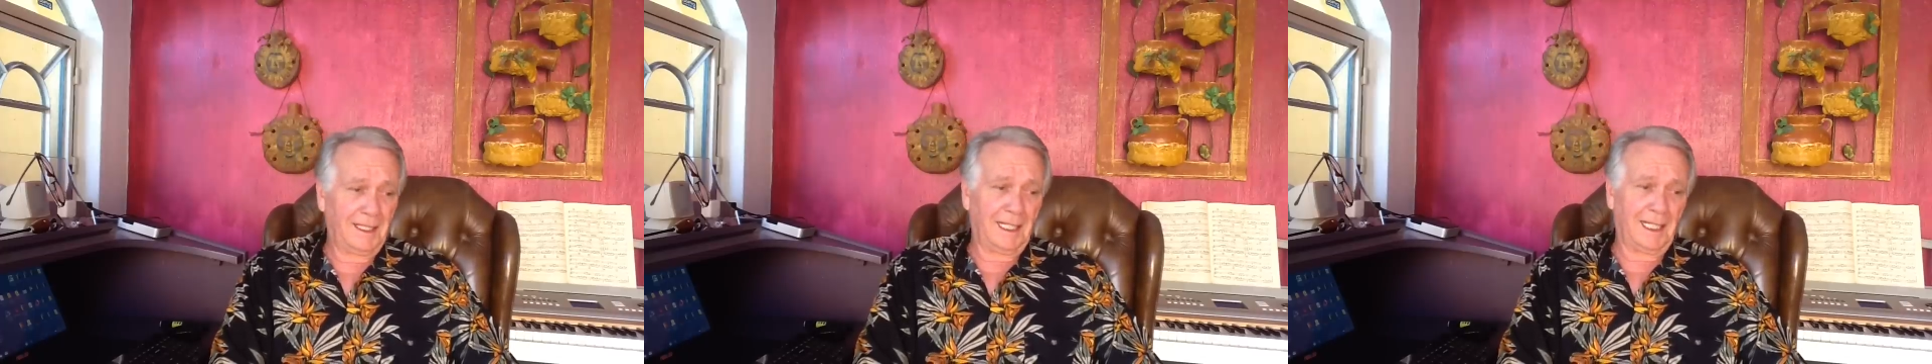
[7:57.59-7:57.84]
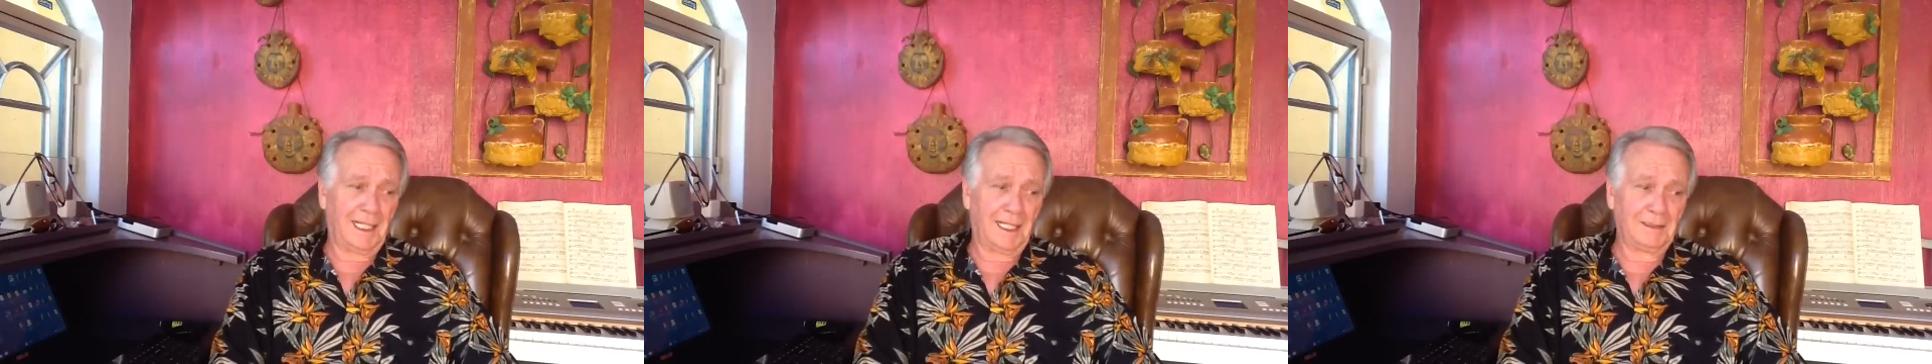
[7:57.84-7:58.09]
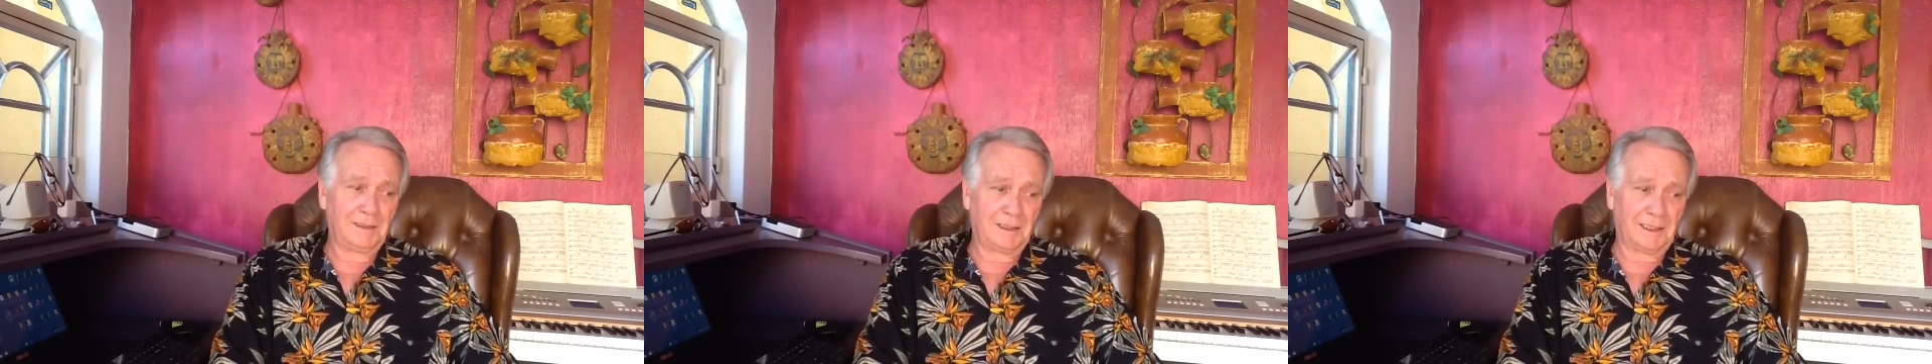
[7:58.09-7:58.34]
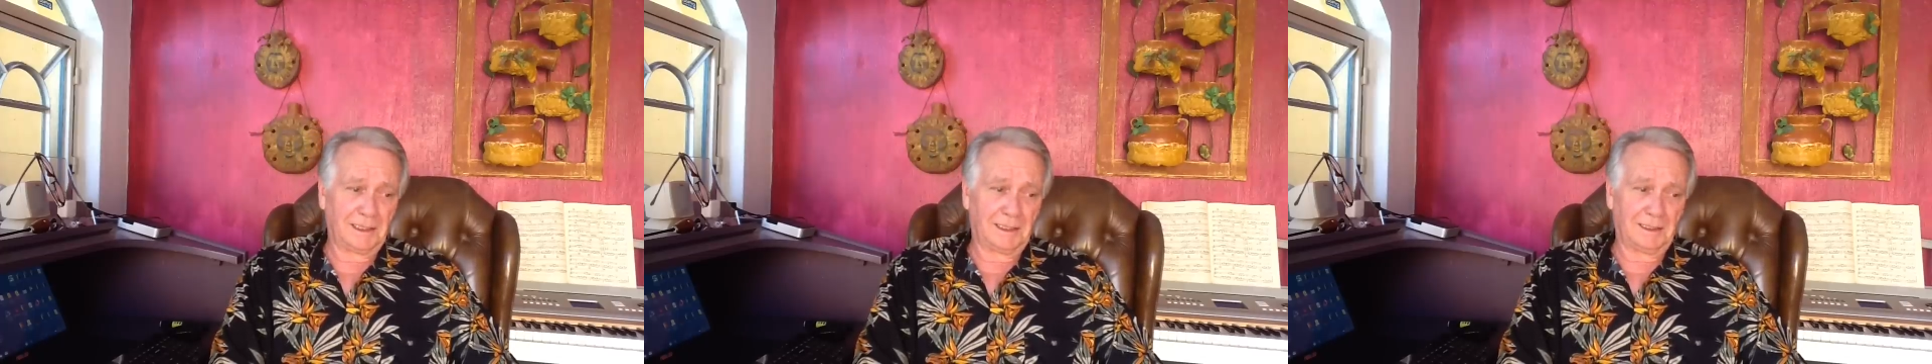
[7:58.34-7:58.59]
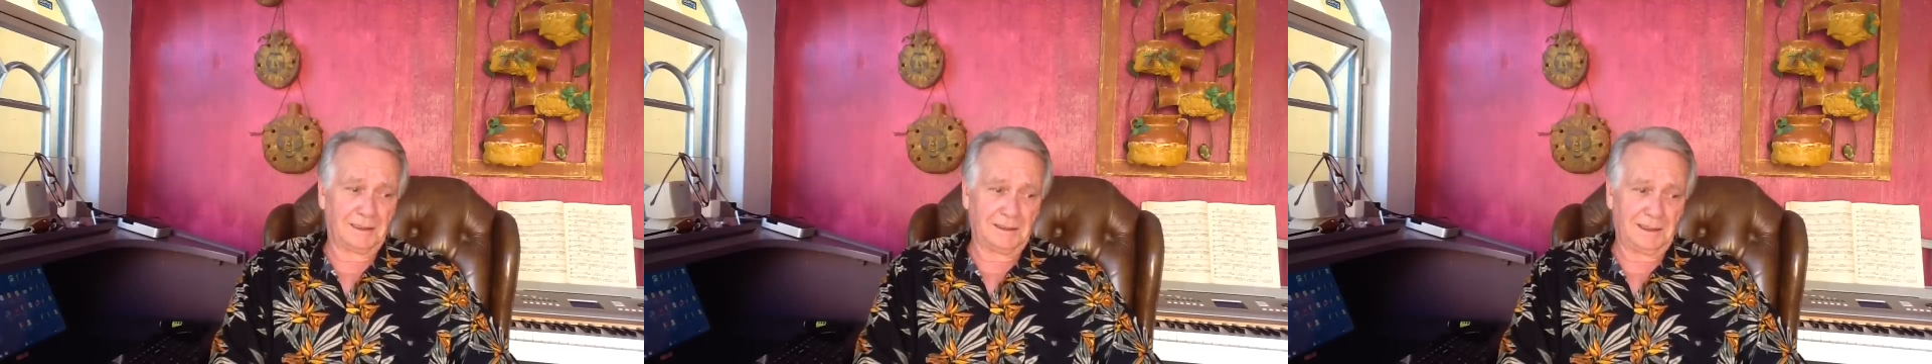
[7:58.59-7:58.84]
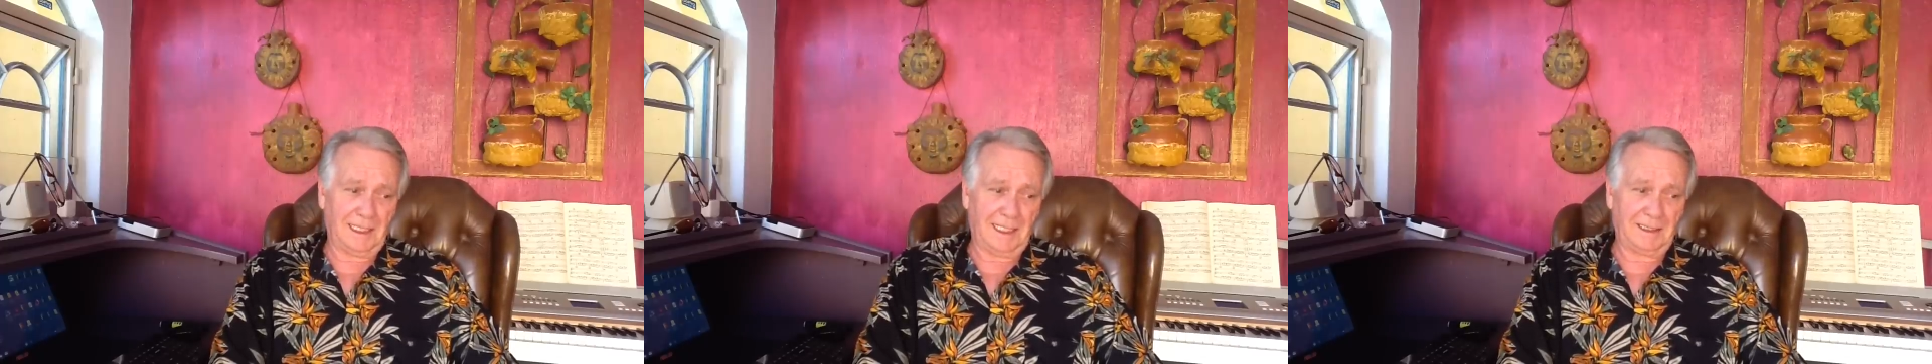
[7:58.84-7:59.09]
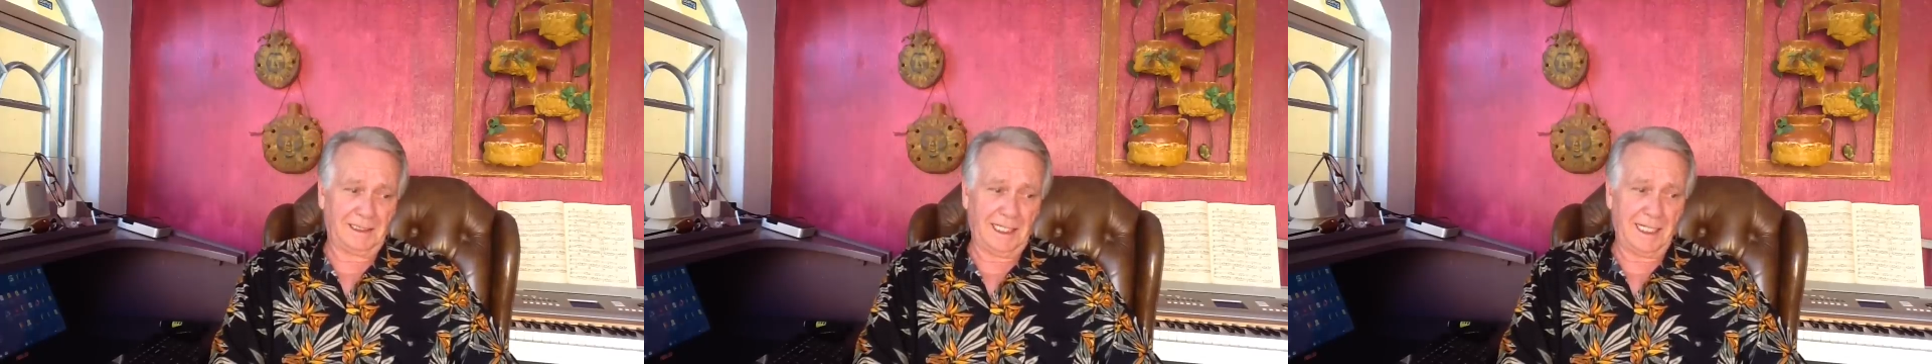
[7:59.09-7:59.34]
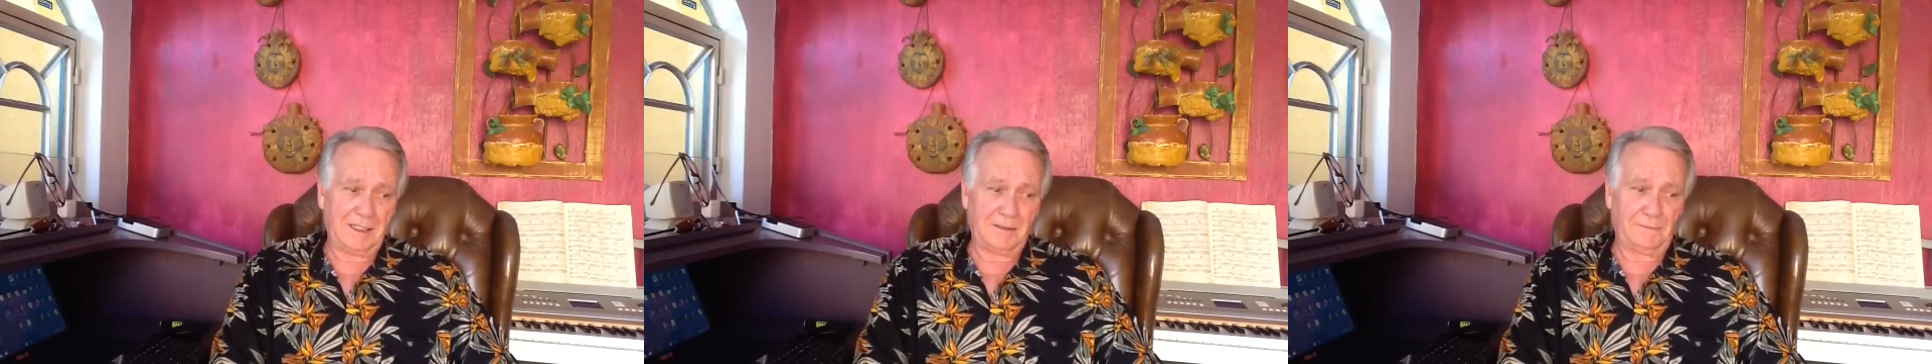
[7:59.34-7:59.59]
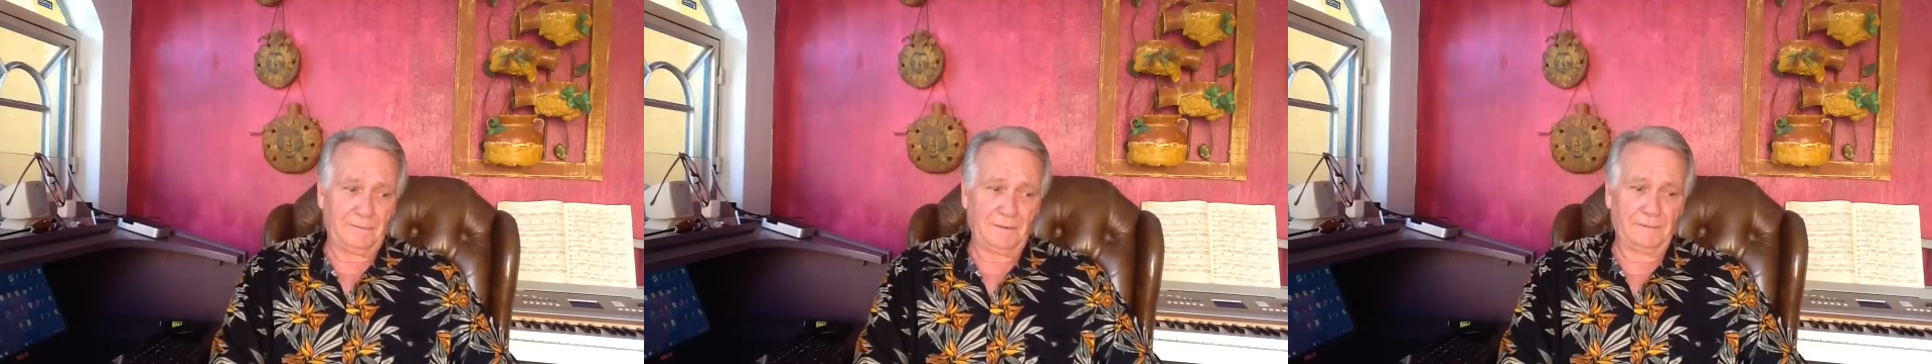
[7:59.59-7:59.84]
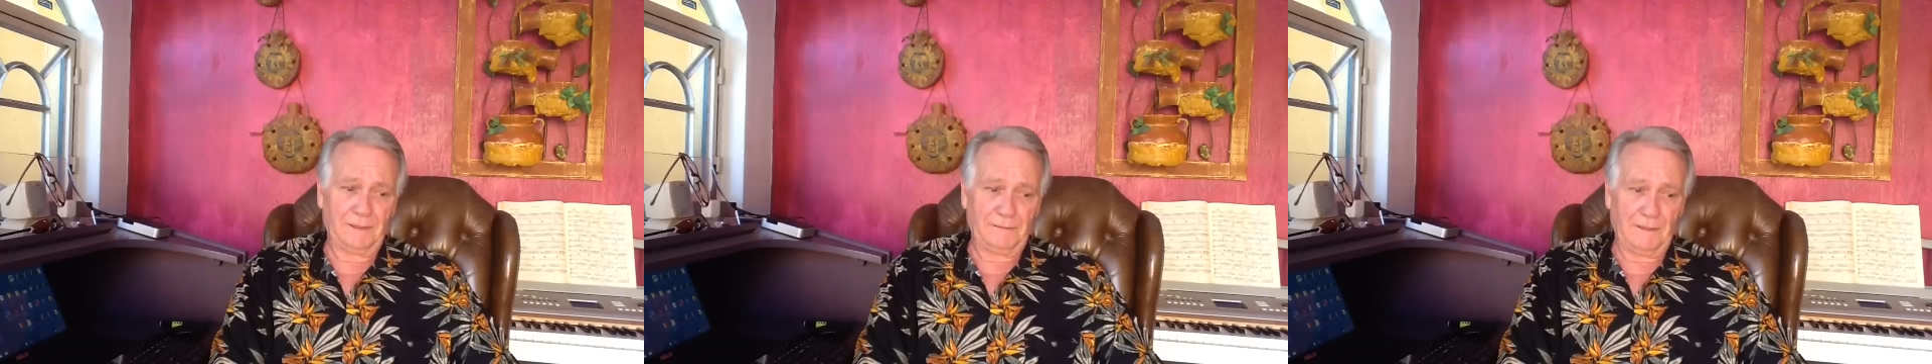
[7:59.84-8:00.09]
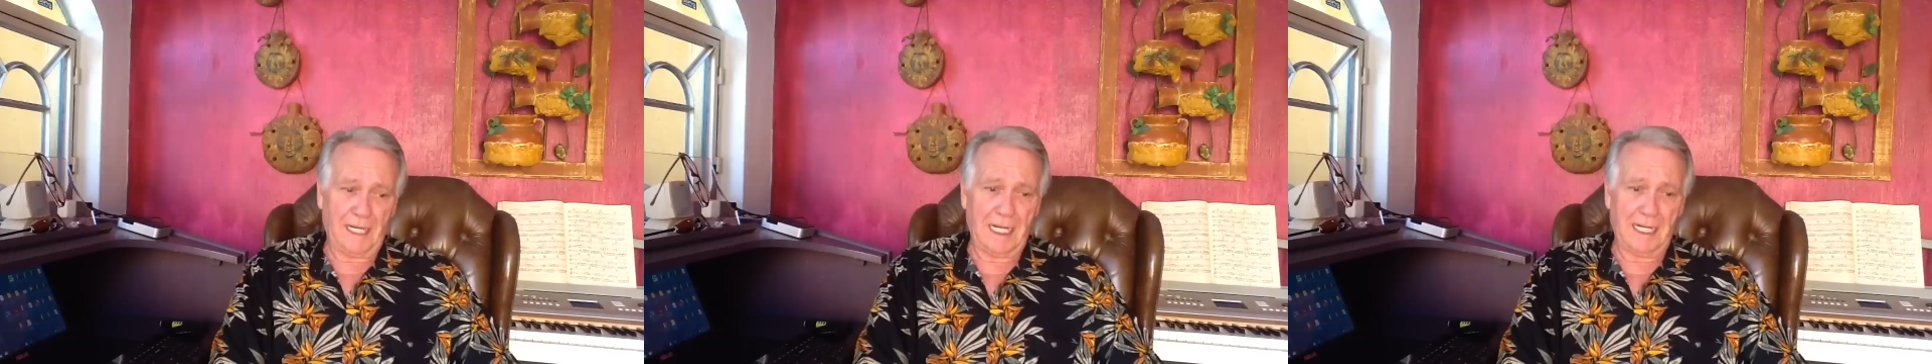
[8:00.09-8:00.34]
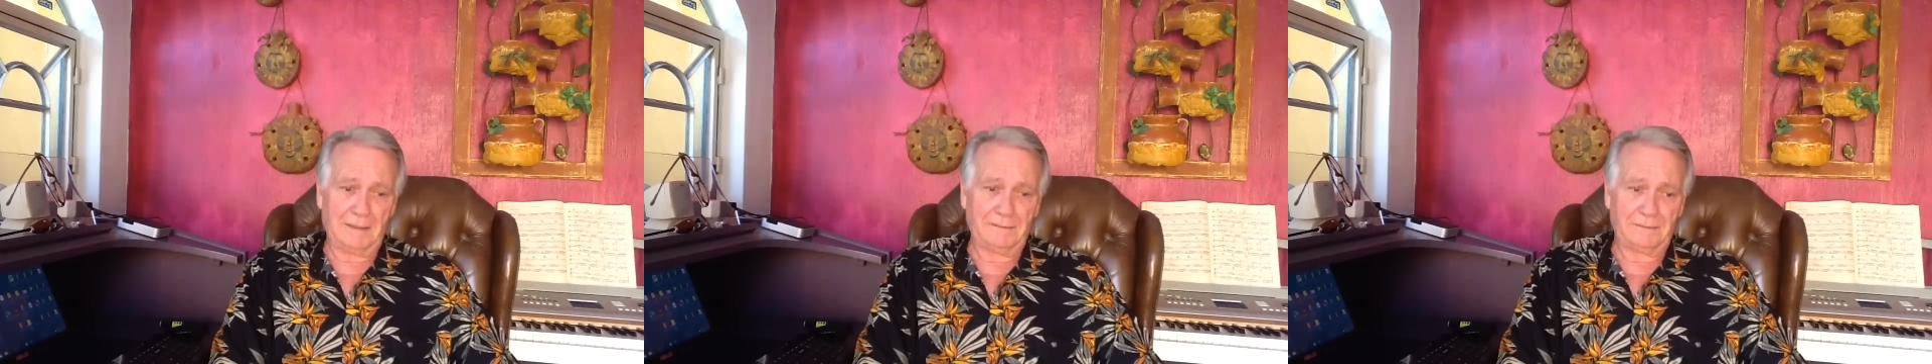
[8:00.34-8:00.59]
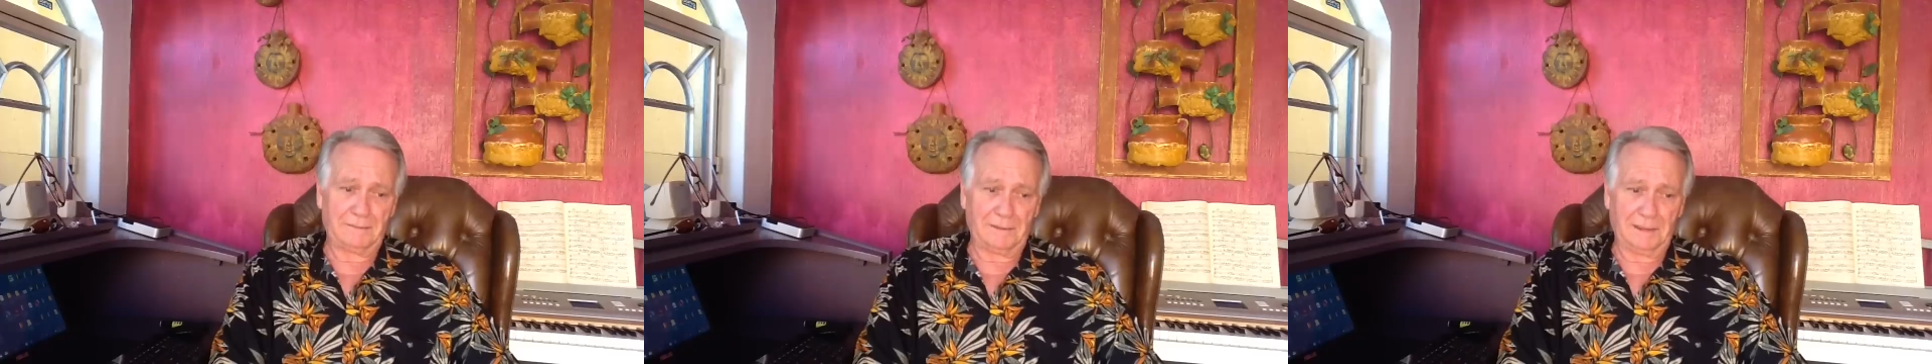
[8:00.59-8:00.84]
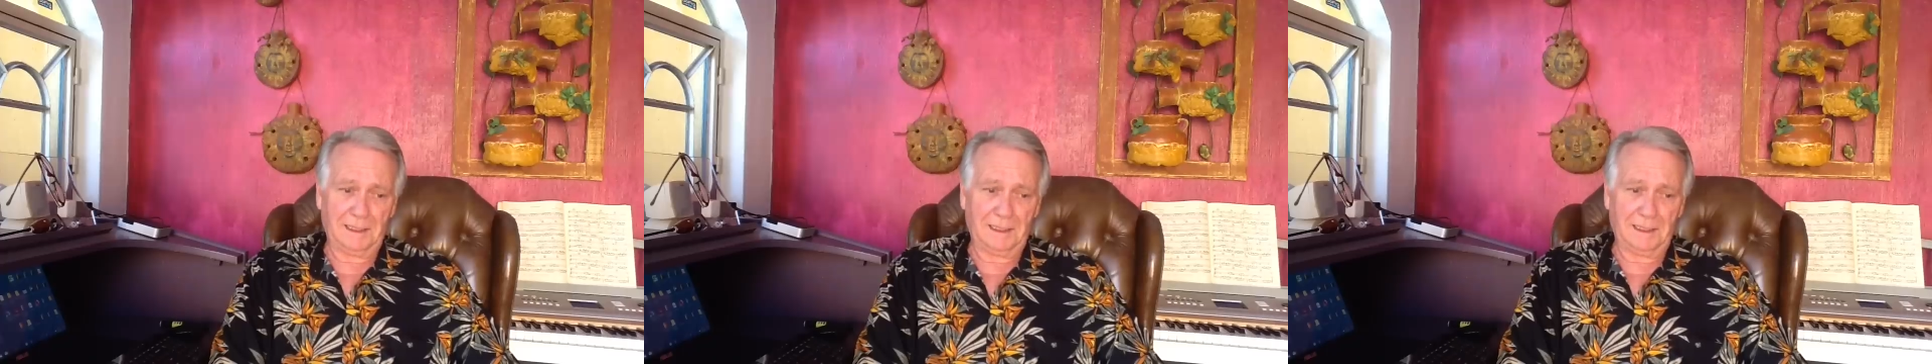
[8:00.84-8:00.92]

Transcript: And at the age of 55,